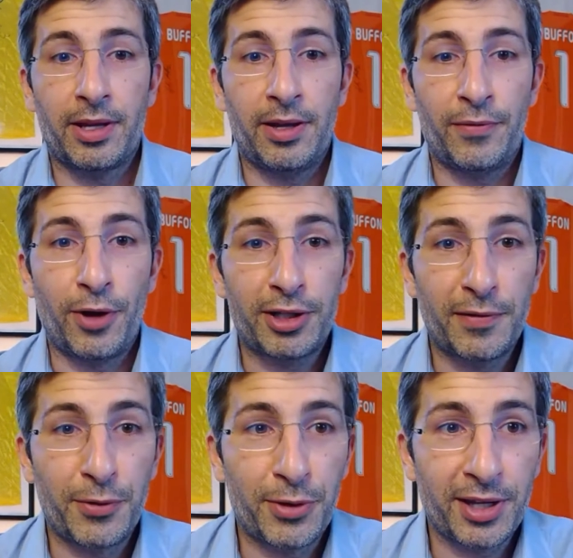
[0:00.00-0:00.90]
If not,
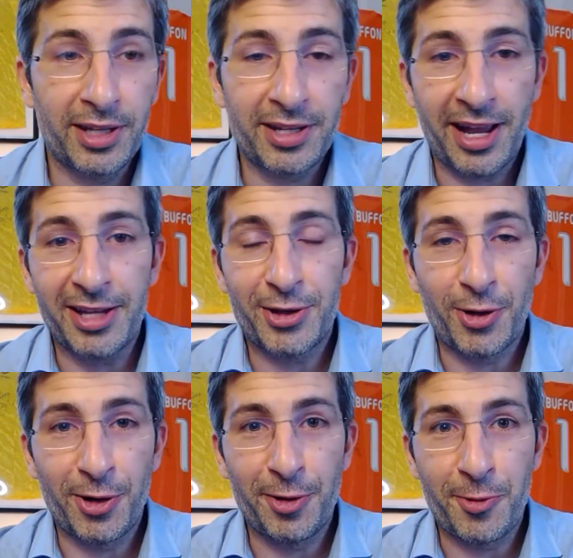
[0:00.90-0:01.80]
if you think that I answered
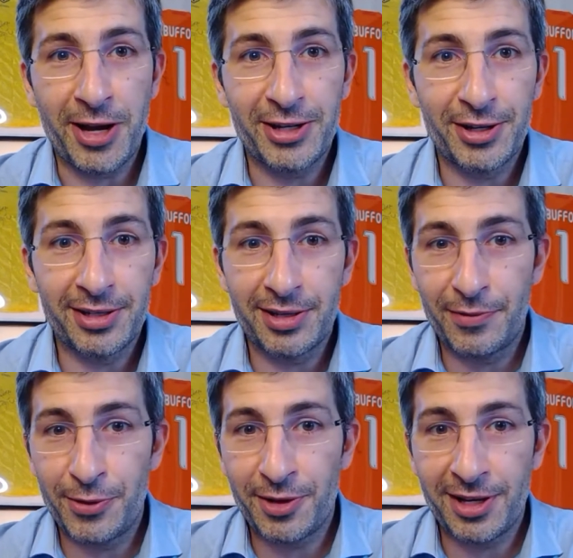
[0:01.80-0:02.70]
all your questions,
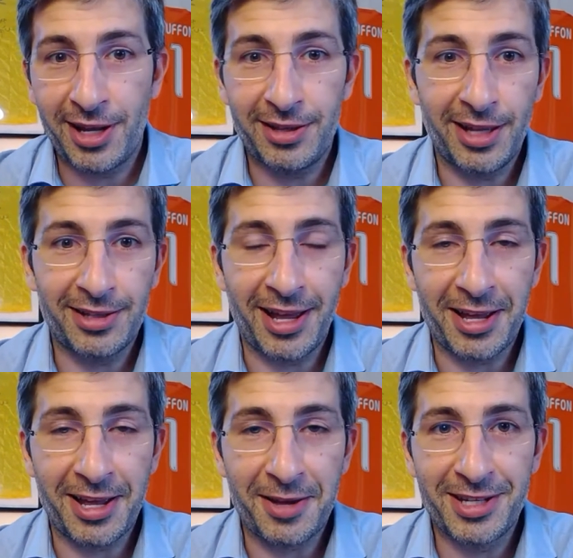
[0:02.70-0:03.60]
if you can hit that
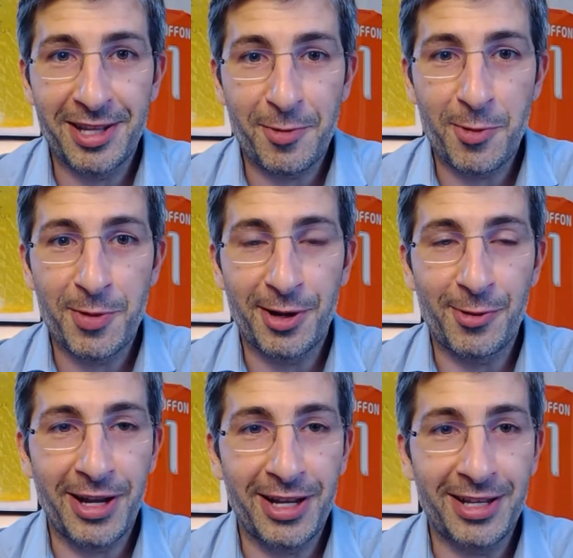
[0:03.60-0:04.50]
like button, that would
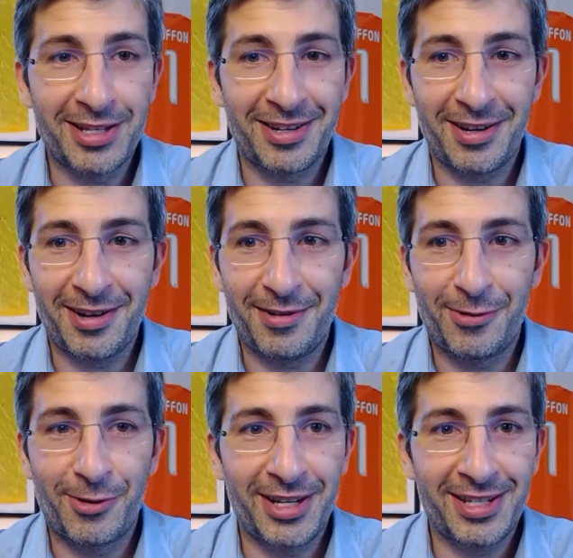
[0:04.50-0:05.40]
be great
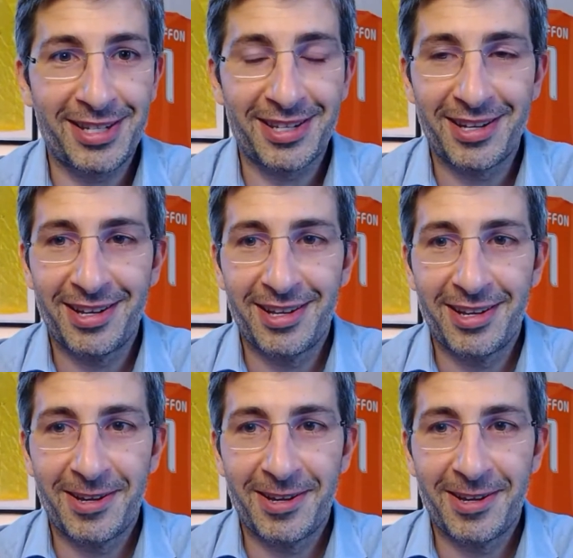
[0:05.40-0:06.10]
for us.